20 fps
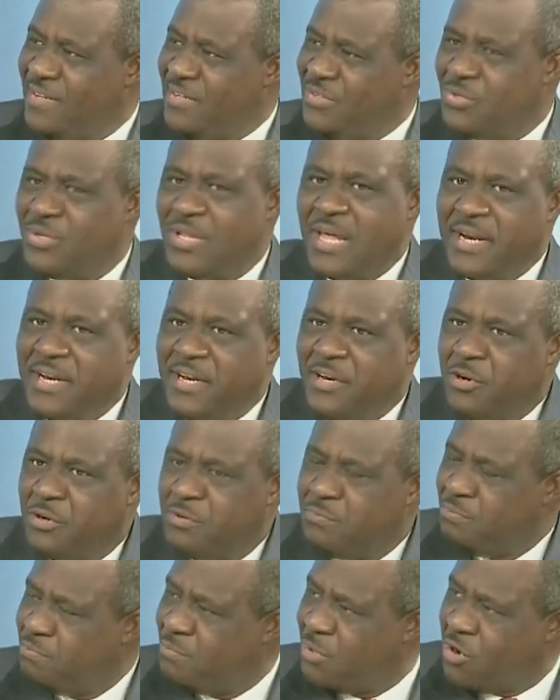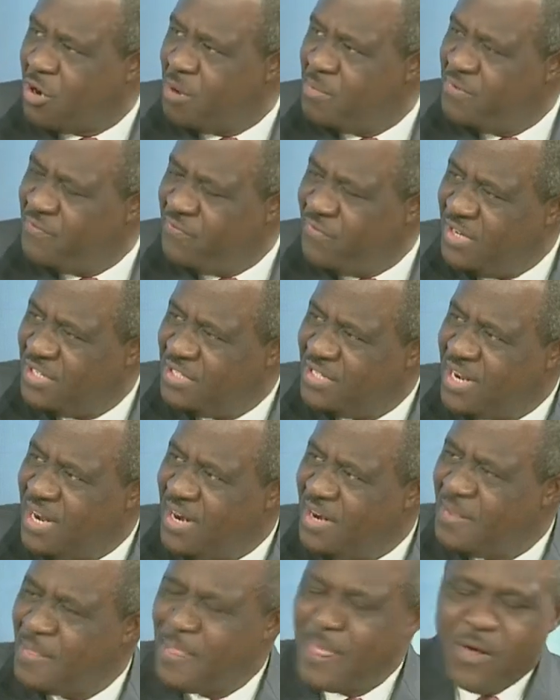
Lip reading: so that they don't become inflationary.